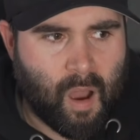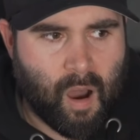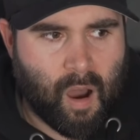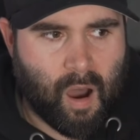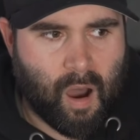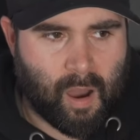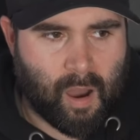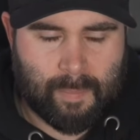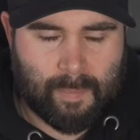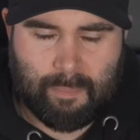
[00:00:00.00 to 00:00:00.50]

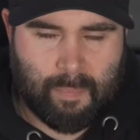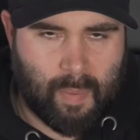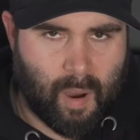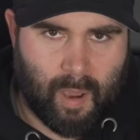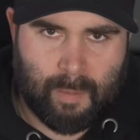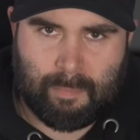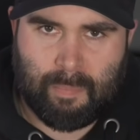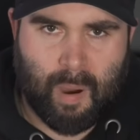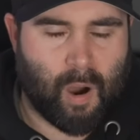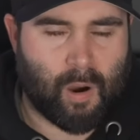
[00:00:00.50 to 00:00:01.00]
I
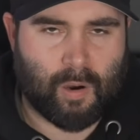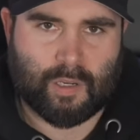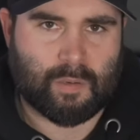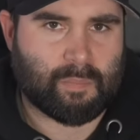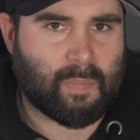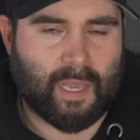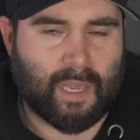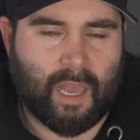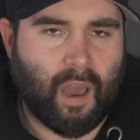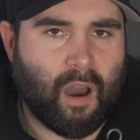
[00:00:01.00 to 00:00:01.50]
parked
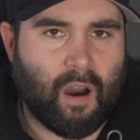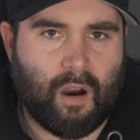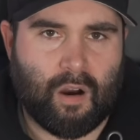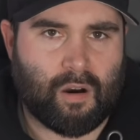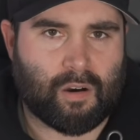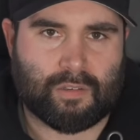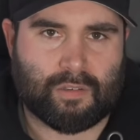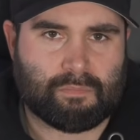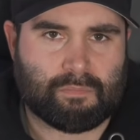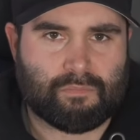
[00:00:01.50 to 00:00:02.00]
my
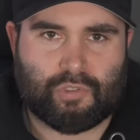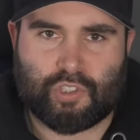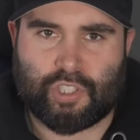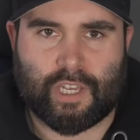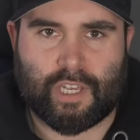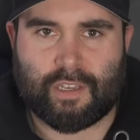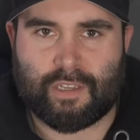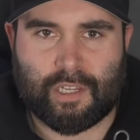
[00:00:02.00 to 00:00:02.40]
car shit.